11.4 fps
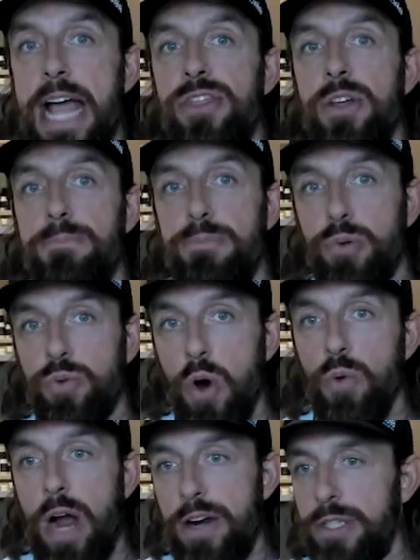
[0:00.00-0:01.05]
and the pro
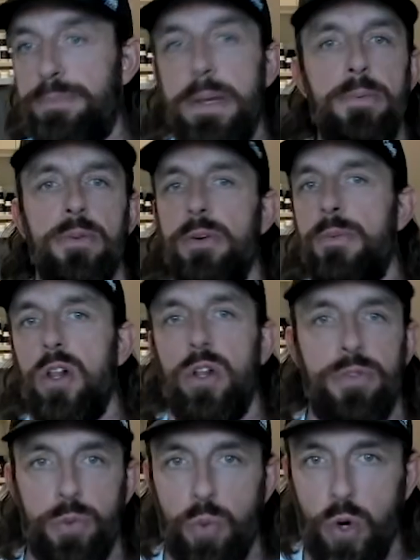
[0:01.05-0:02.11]
riders, people from all
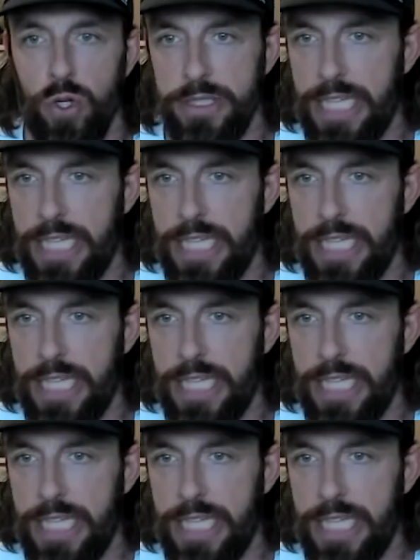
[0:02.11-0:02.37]
over the world,